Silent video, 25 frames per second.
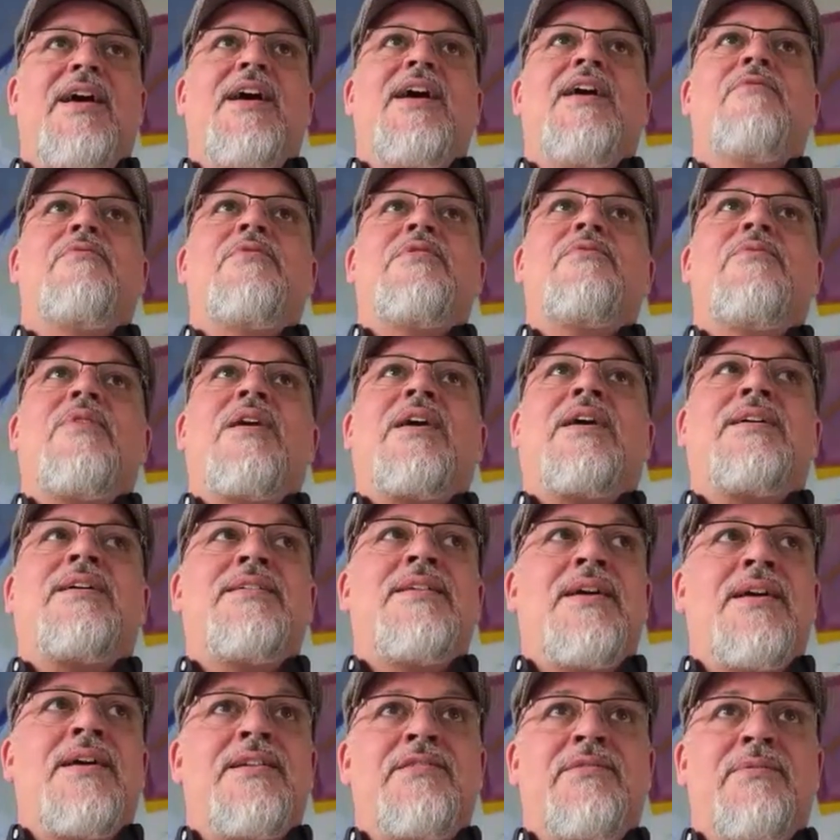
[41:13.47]
And we
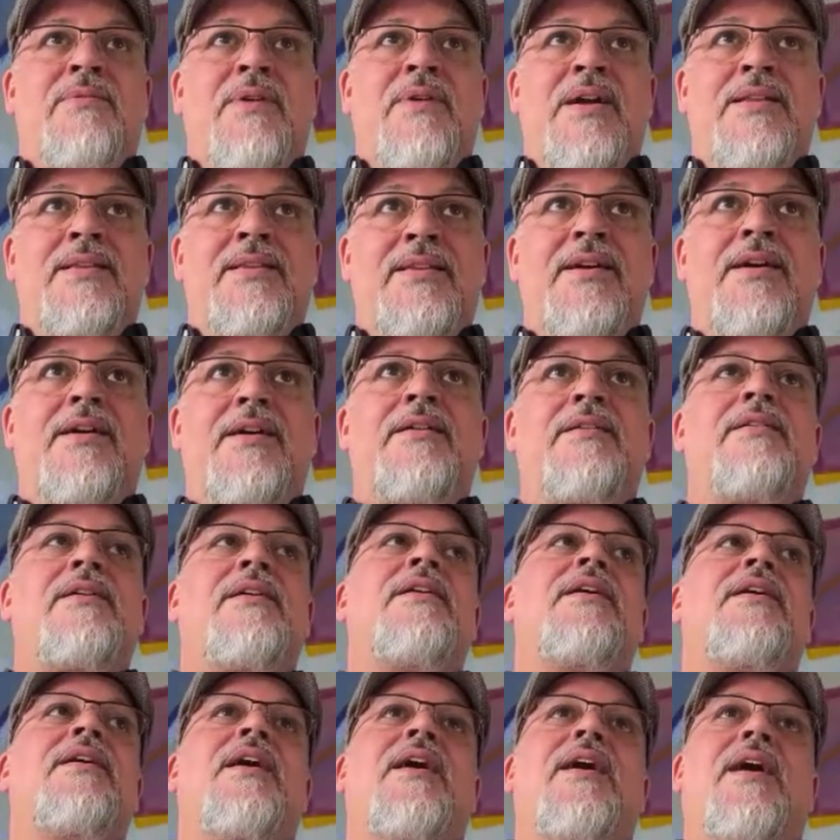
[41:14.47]
recognize right
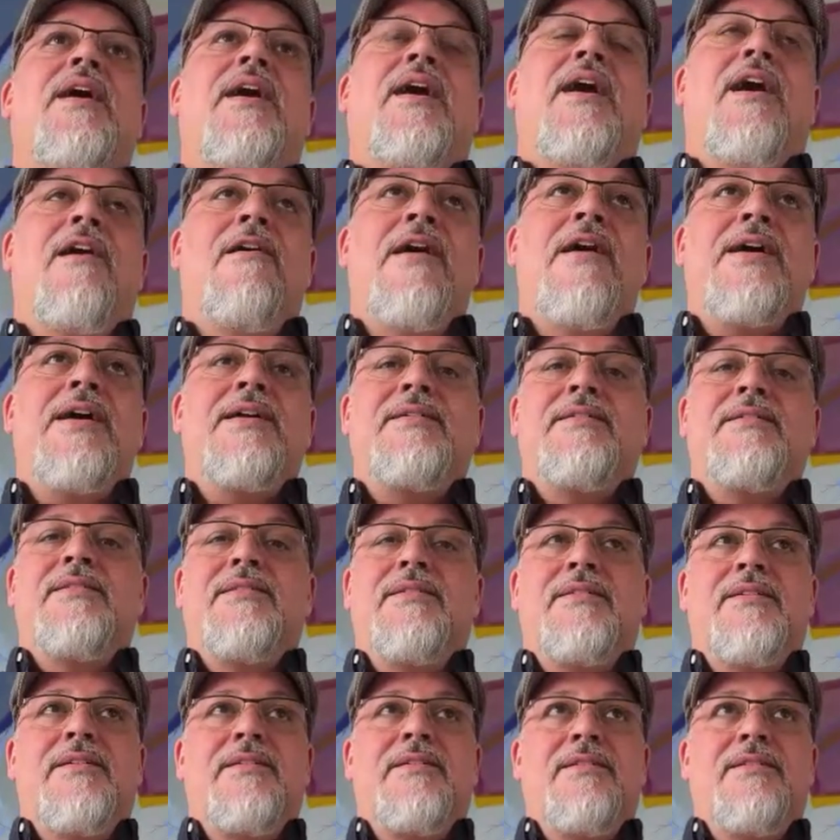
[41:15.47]
there, all right,